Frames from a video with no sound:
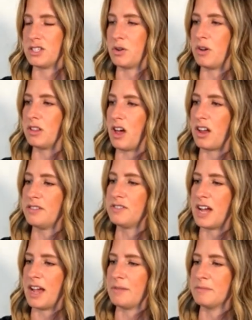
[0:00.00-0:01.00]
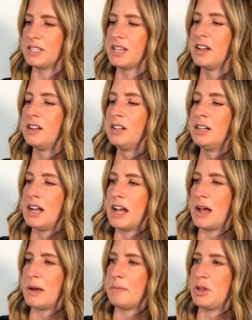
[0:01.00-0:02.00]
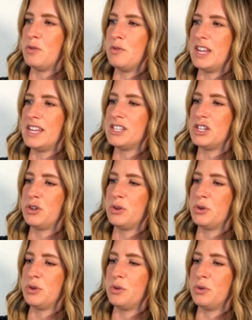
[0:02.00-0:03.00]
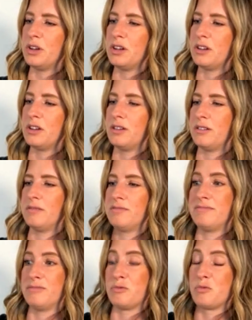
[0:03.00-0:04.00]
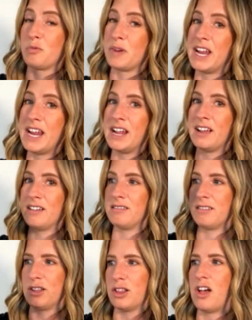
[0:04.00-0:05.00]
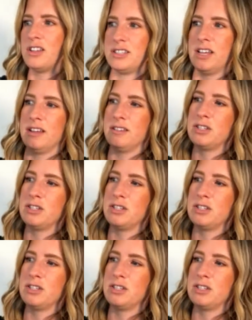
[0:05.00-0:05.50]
So a lot of times you need to re-gloss it.